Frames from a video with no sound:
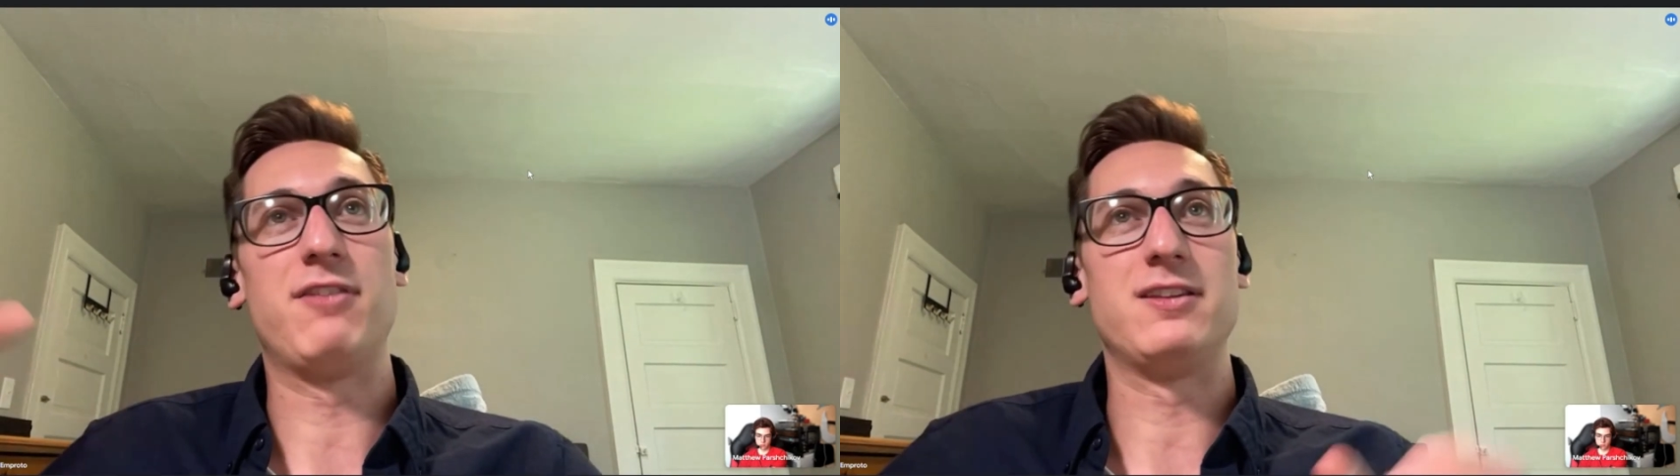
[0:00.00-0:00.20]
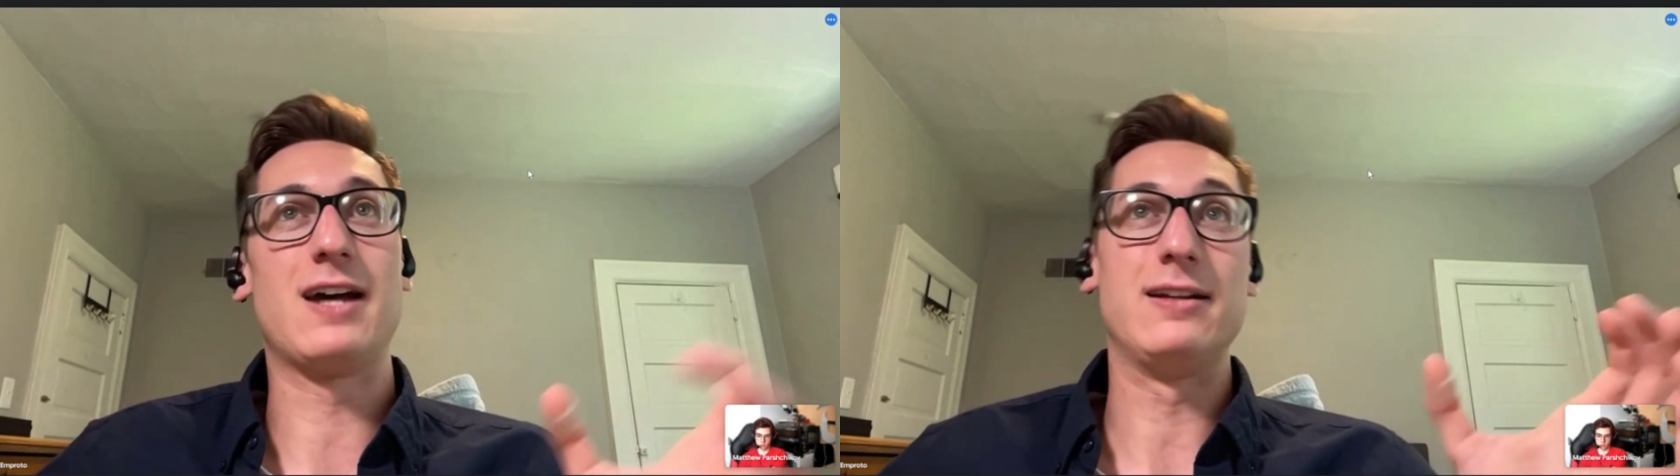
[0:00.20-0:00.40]

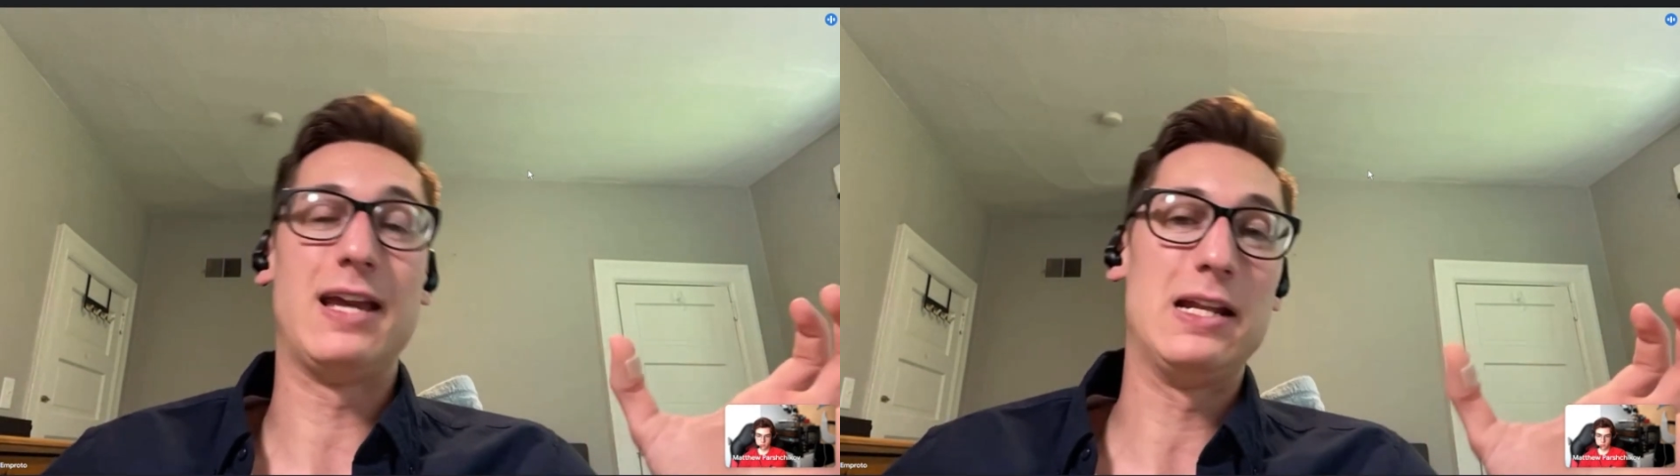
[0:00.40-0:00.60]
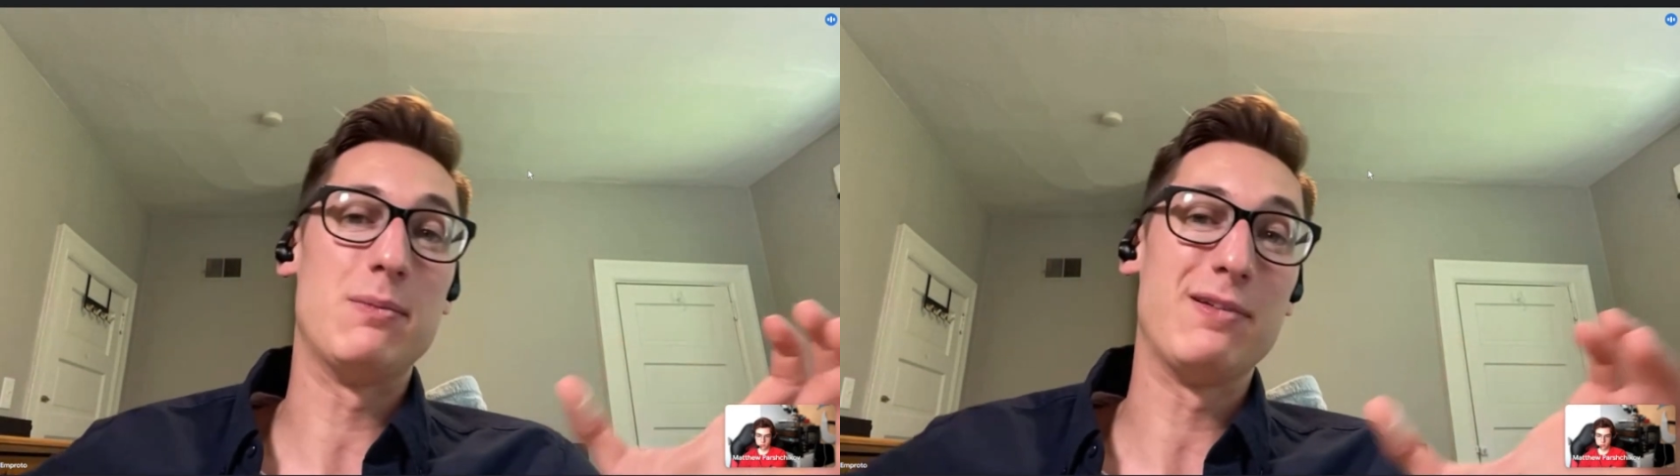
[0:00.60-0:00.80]
if the
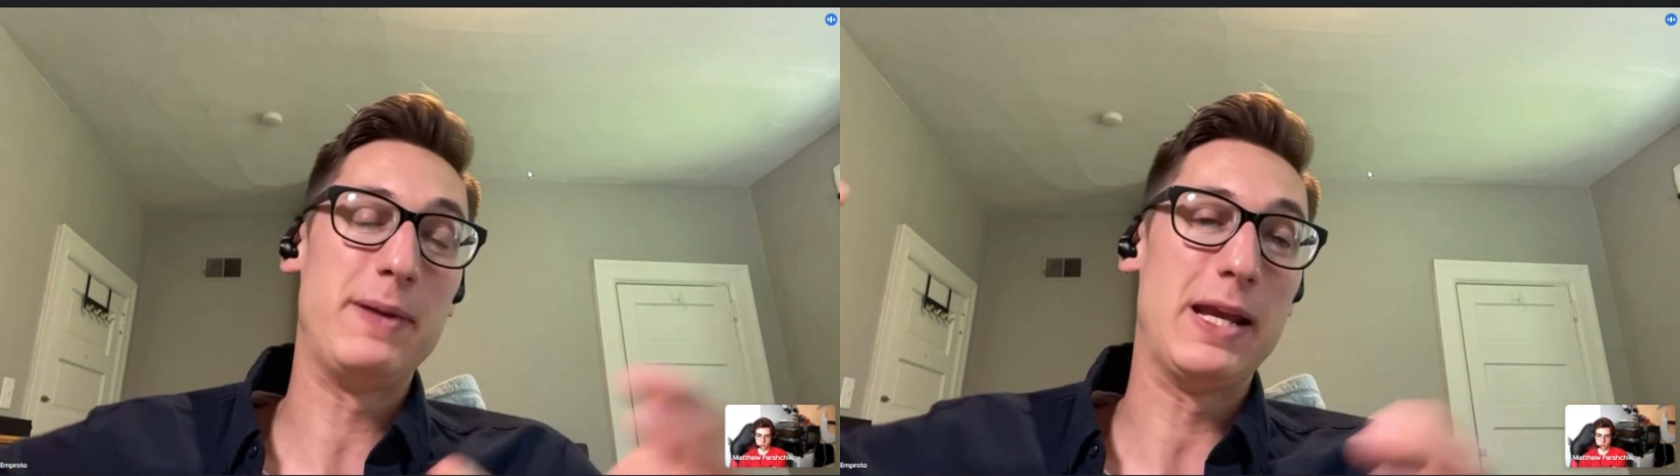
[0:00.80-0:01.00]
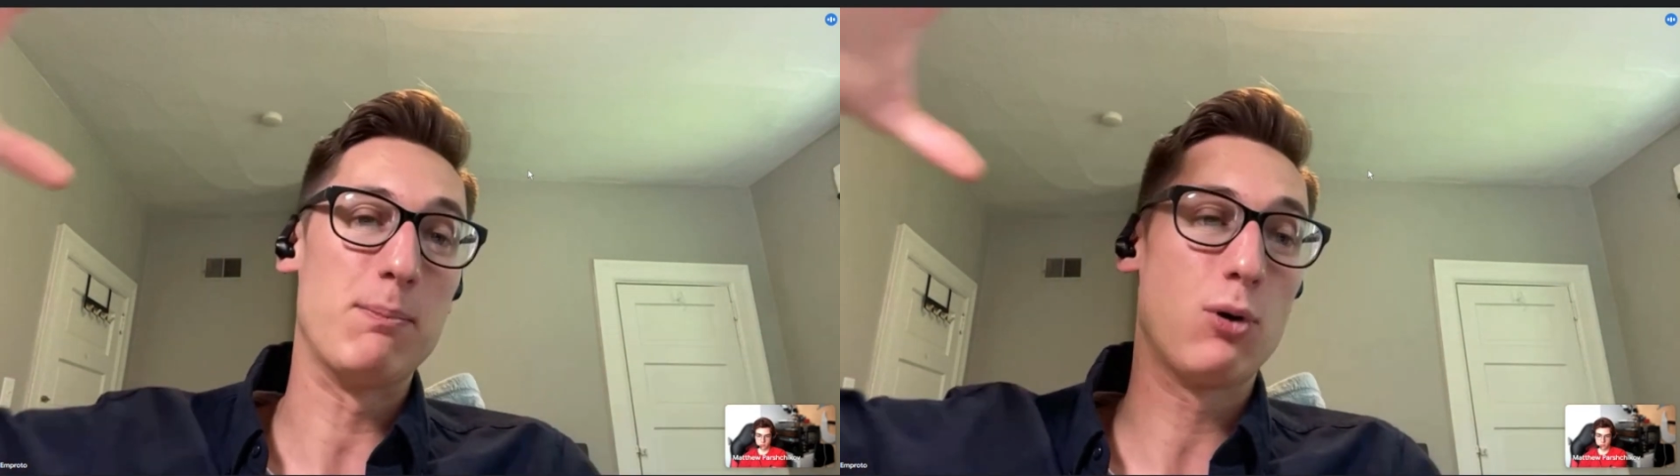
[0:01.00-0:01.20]
titanium is
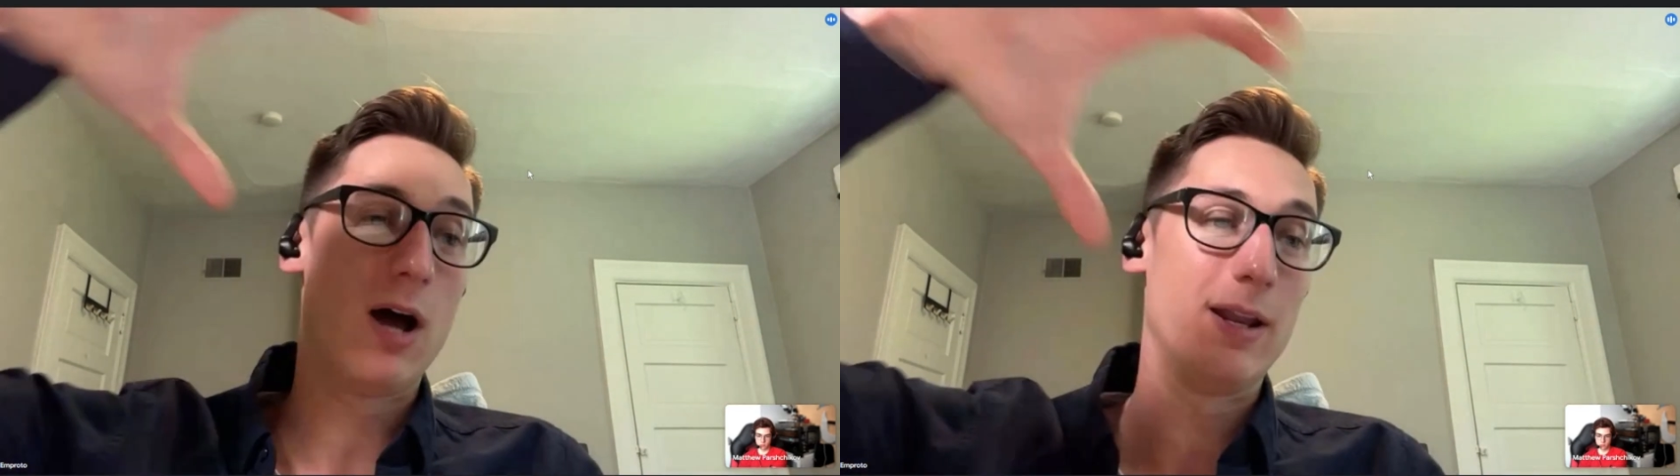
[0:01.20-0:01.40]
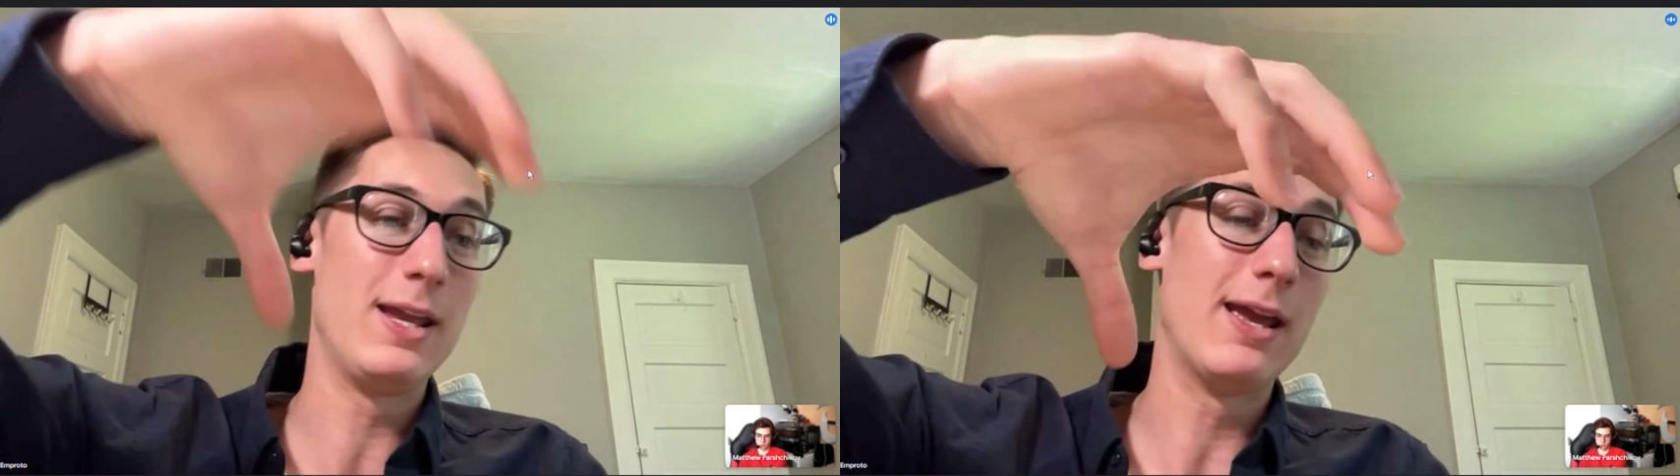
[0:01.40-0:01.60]
being
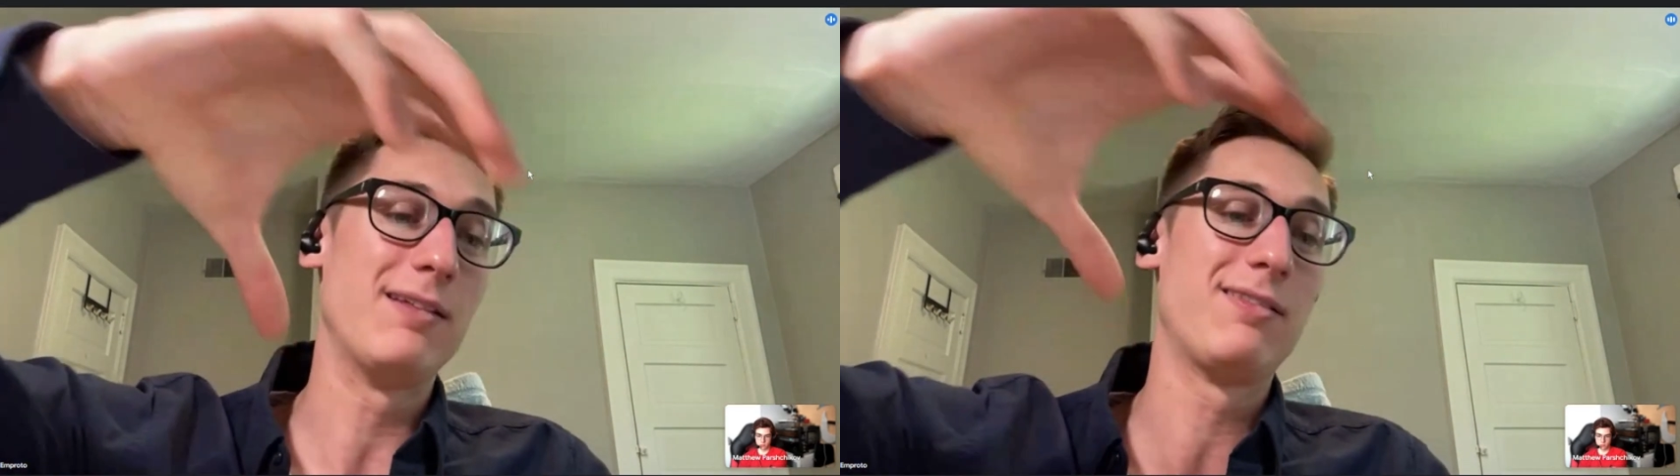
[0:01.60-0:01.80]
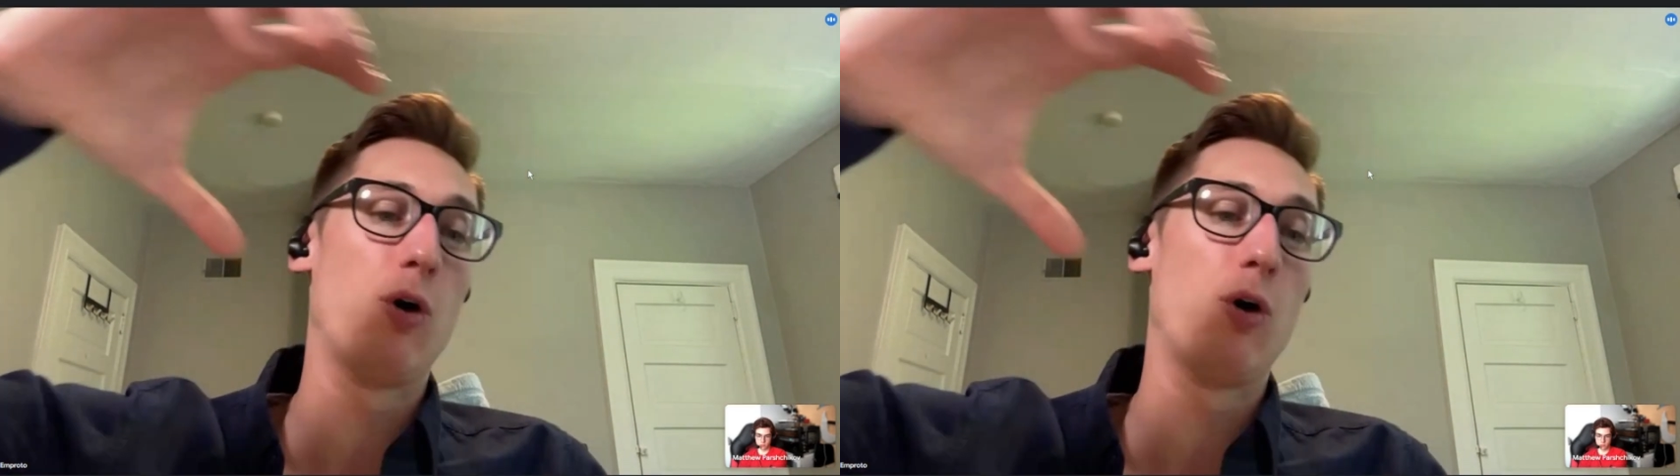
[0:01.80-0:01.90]
brought in.